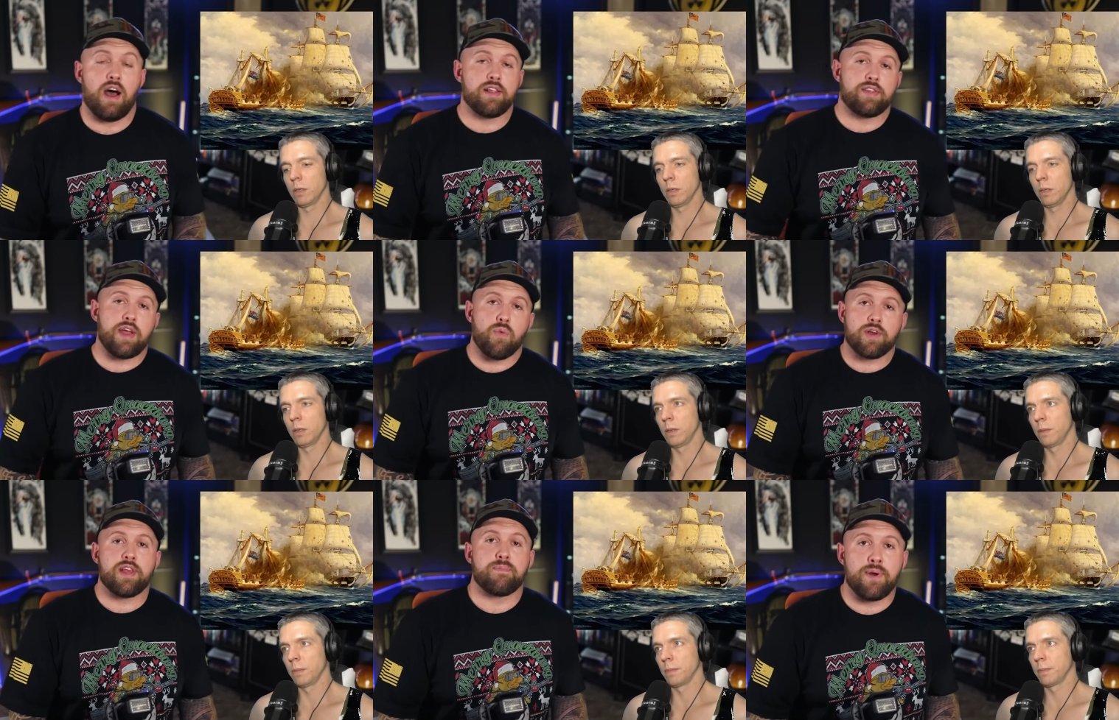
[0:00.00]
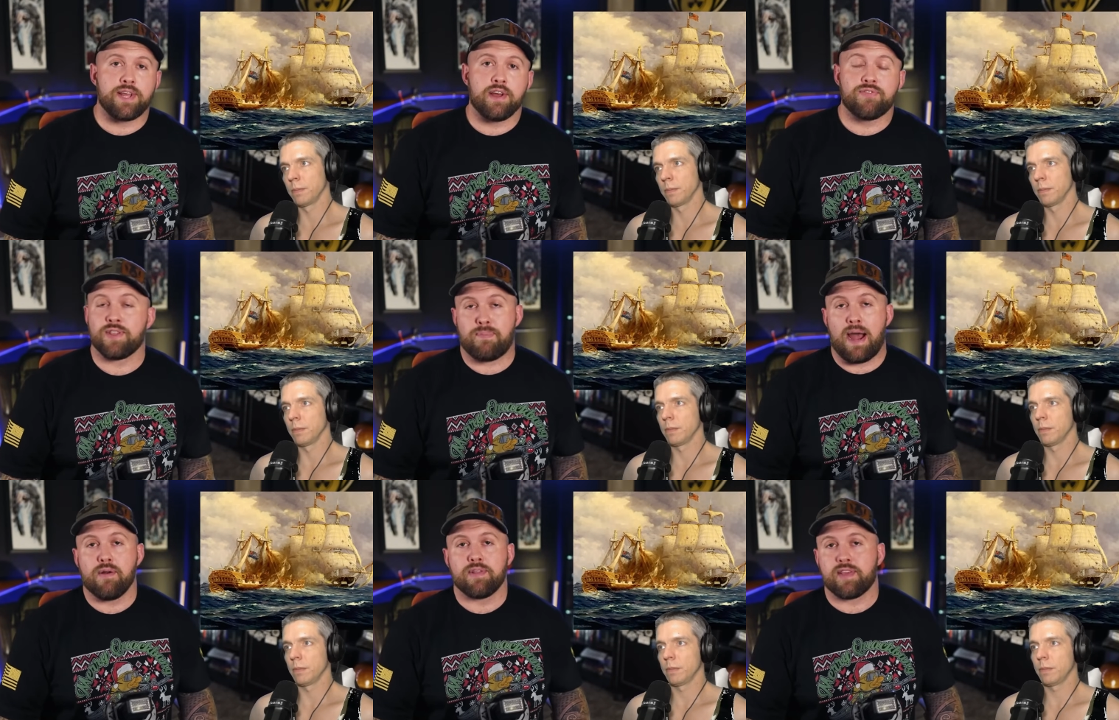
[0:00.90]
Speaker 1: And honestly, it works out pretty good for the
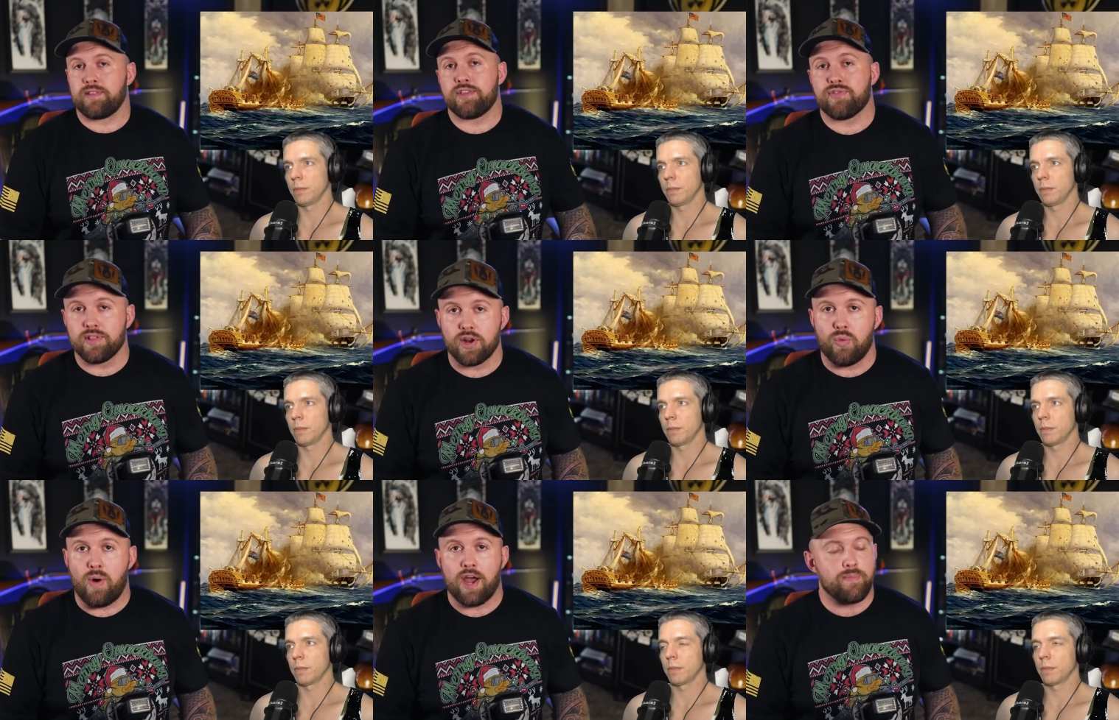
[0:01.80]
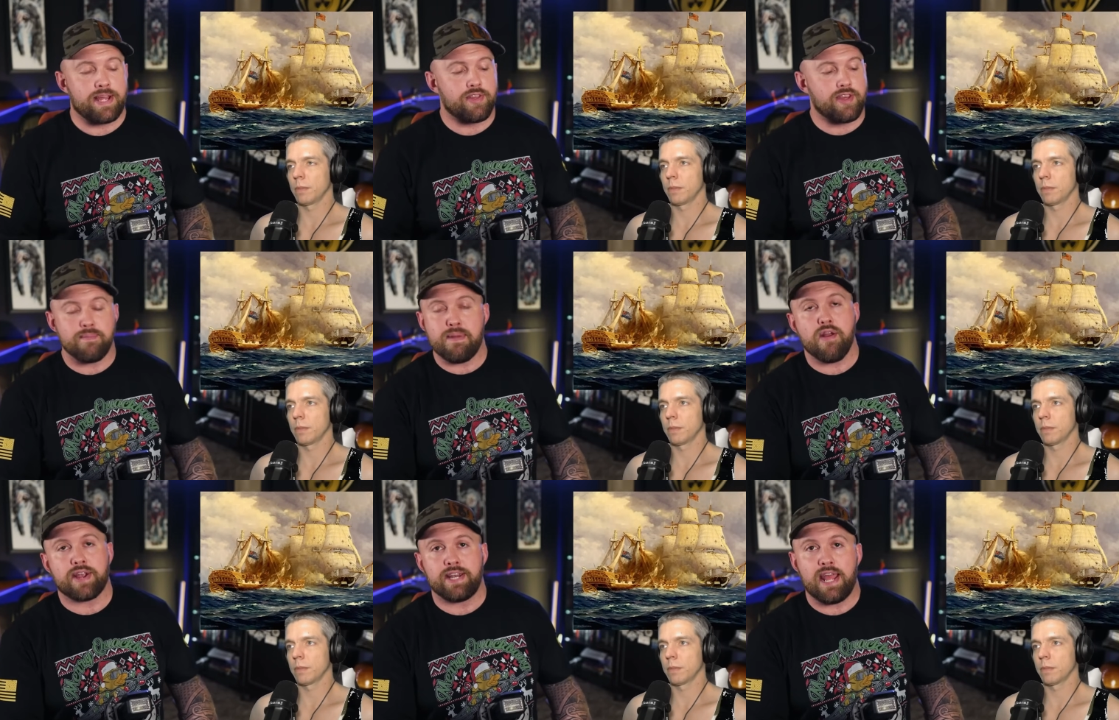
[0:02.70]
pirates, at least for a little while, because the
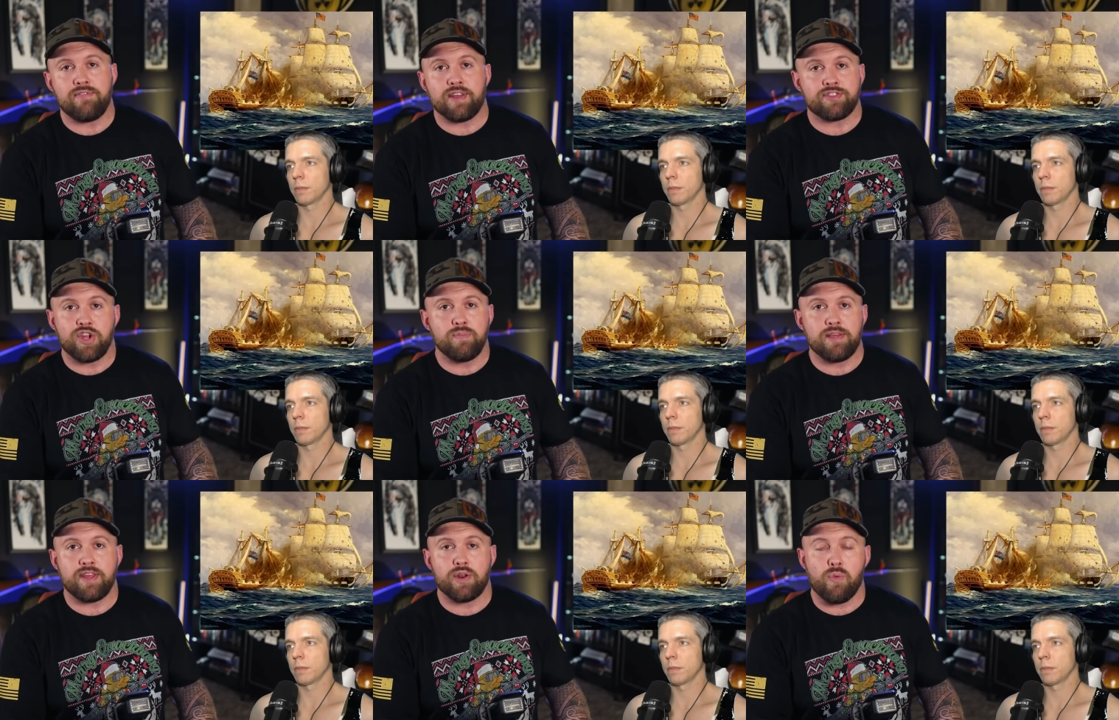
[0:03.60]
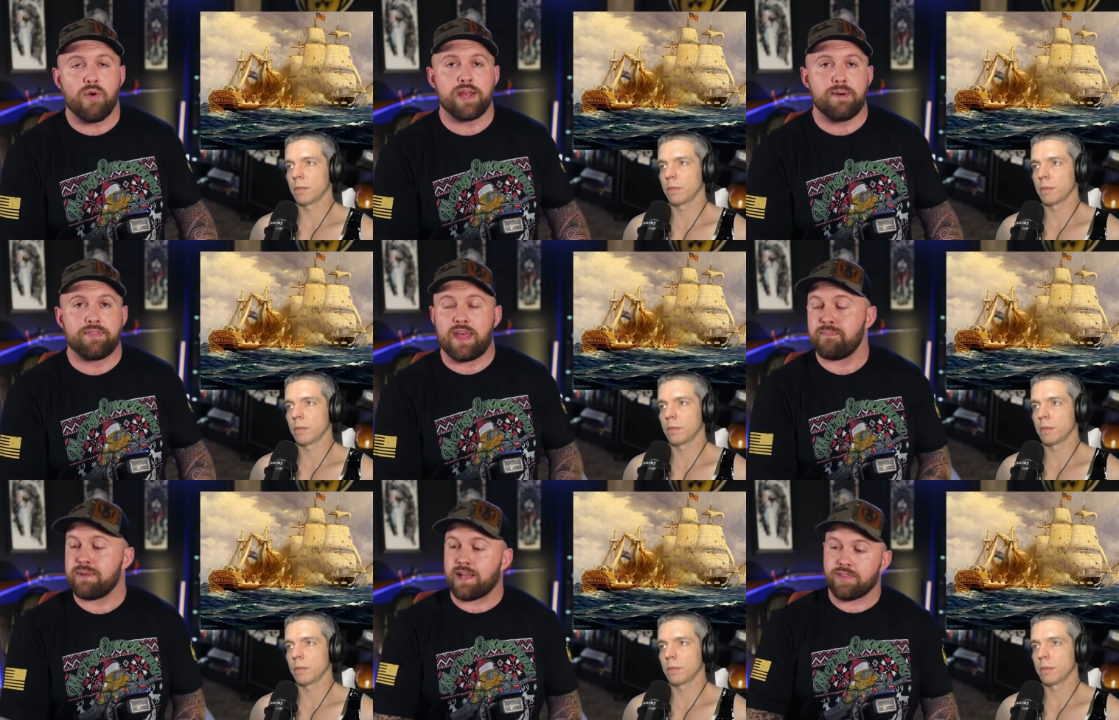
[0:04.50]
American Navy is too busy to worry about
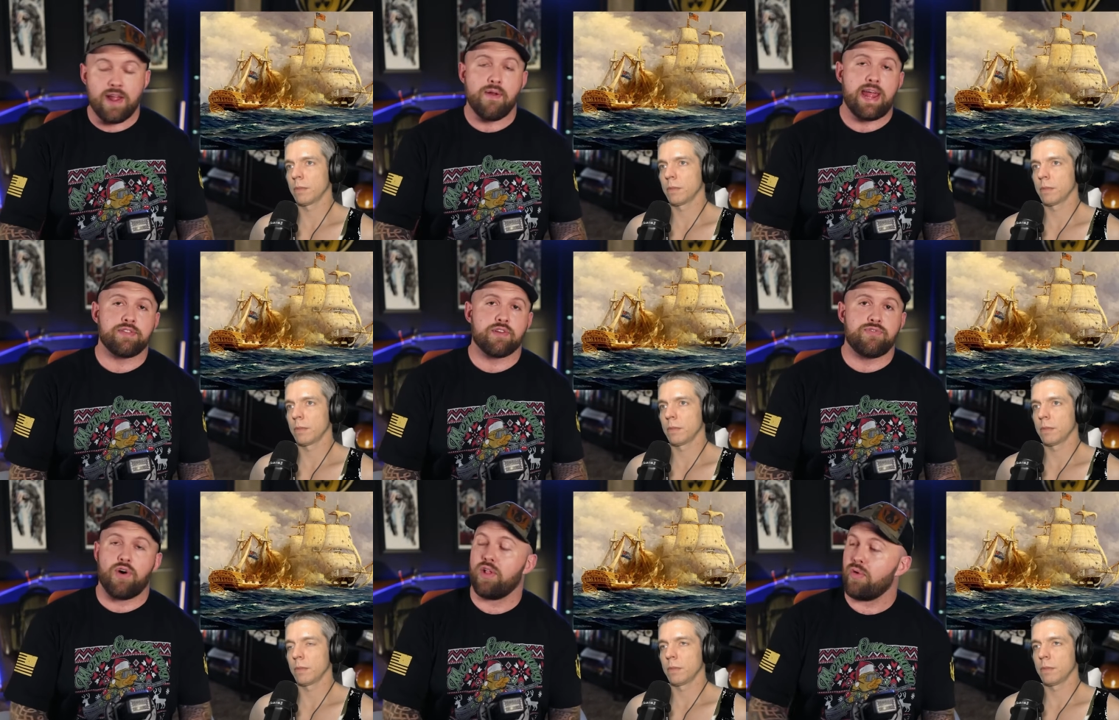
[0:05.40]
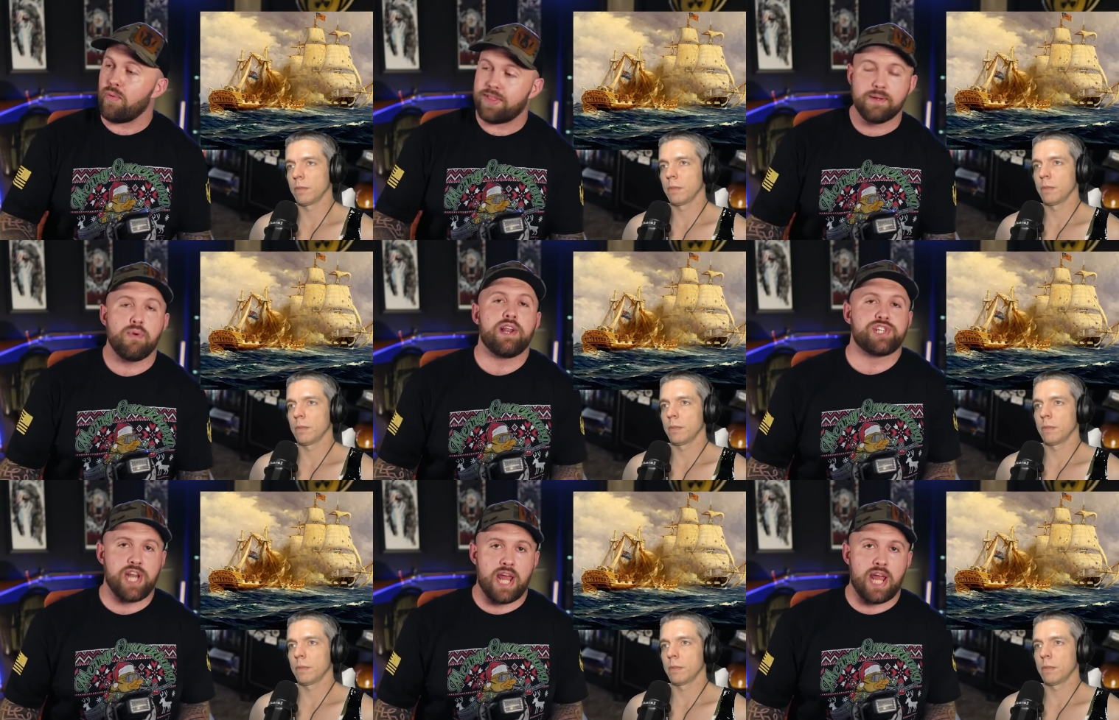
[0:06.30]
them because their hands are full with the British